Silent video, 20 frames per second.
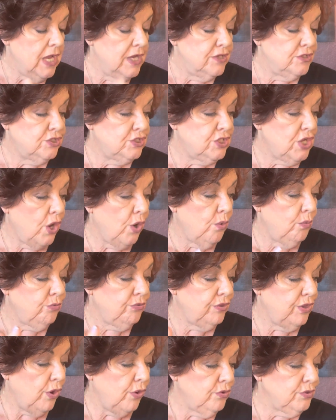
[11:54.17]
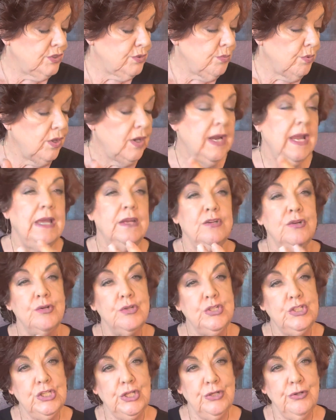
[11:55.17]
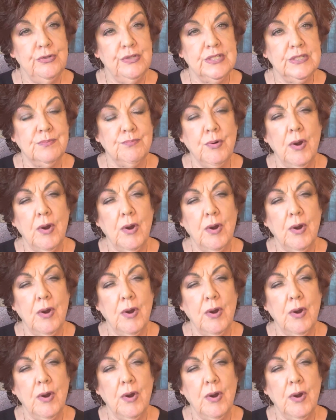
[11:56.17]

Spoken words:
So those were introduced